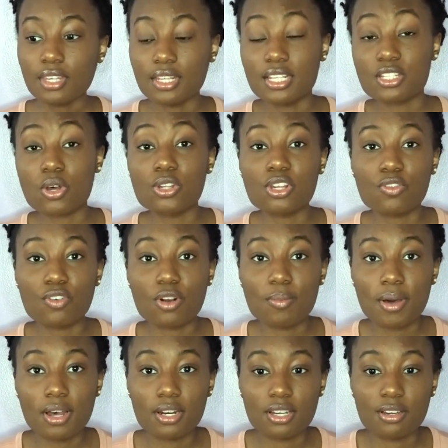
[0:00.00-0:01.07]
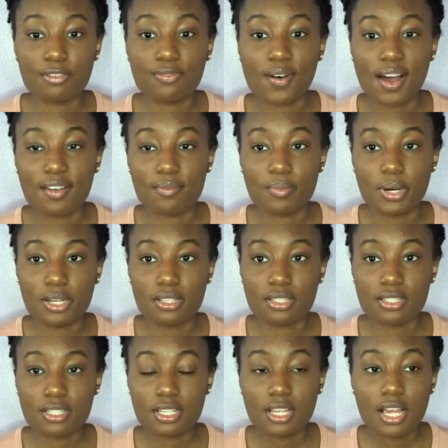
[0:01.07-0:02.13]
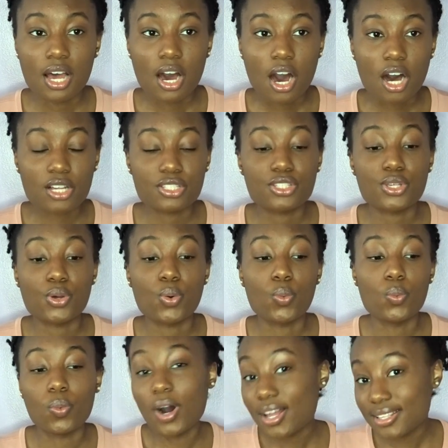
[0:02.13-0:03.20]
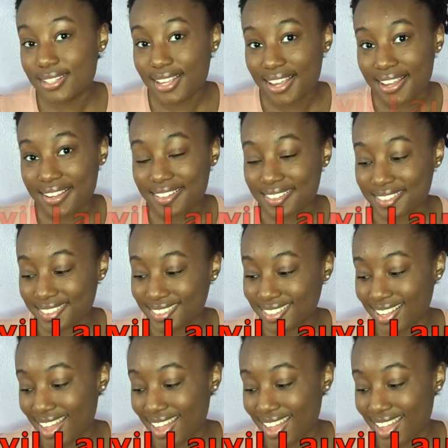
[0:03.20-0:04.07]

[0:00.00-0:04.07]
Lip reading: this goes on for about a good 5 months until one day.